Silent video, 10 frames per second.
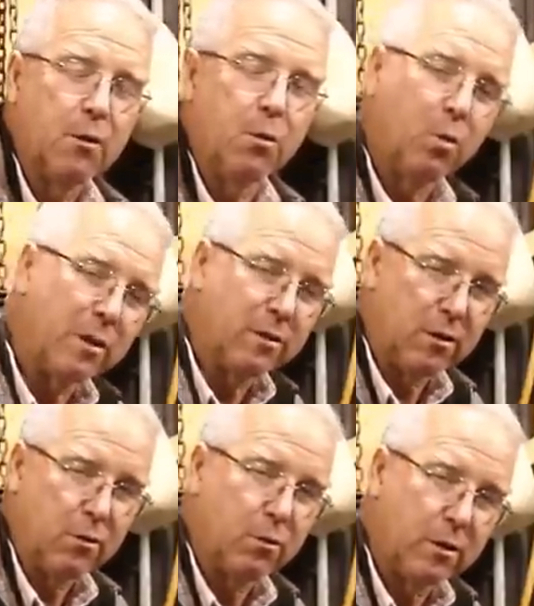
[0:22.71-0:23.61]
with
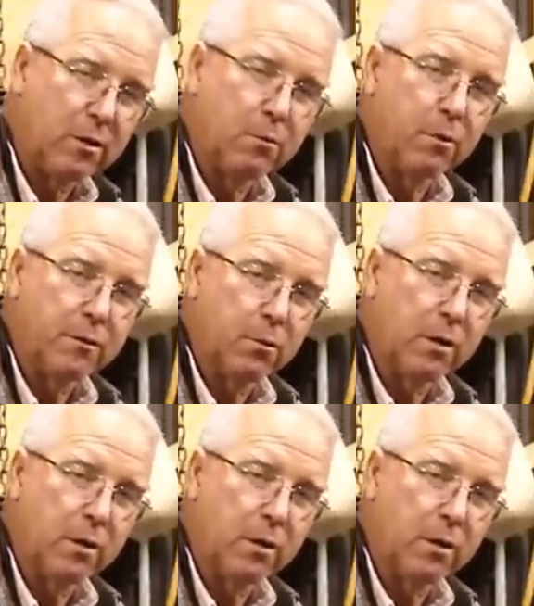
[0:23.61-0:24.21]
you when you move your